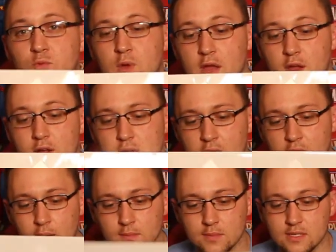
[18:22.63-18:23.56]
Rare
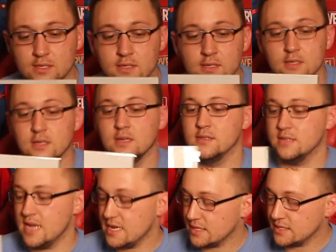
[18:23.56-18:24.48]
Comics.
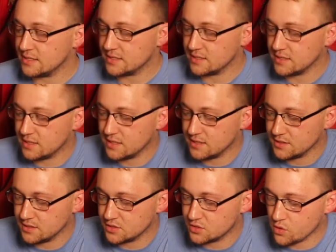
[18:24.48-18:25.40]
That is
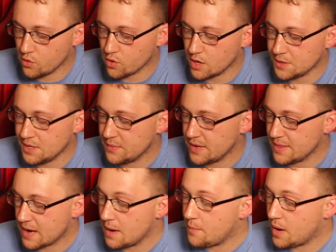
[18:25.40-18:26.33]
the store on eBay
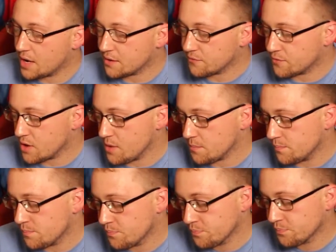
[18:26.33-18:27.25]
that I bought it
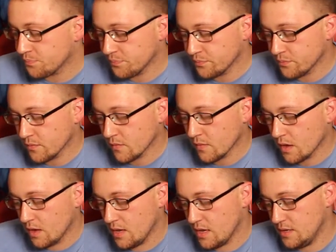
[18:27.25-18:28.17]
from.
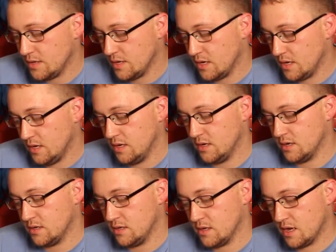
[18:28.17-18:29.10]
And
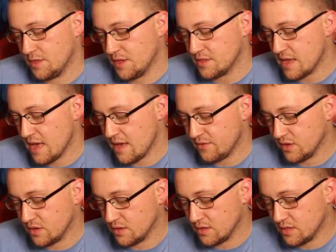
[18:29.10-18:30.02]
I think they have
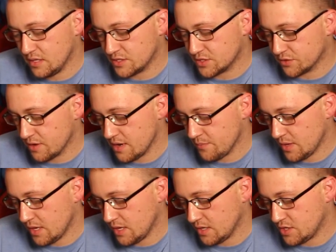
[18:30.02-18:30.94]
a Instagram
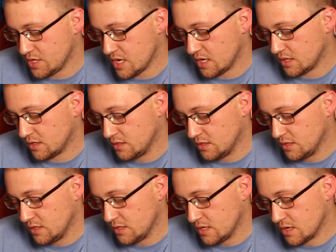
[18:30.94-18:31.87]
page, yeah.
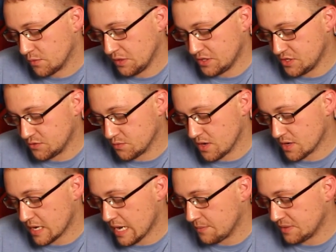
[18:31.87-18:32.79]
Reese's Rare
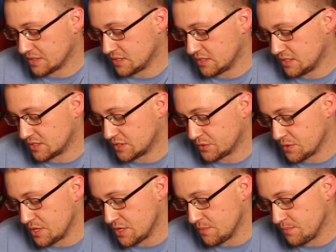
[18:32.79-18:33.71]
Comics on
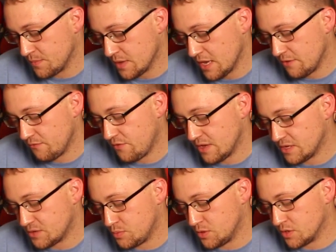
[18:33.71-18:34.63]
Instagram and
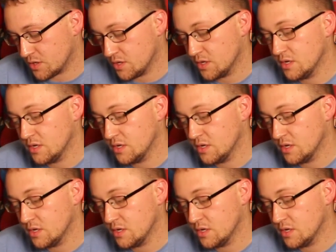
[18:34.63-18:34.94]
Facebook.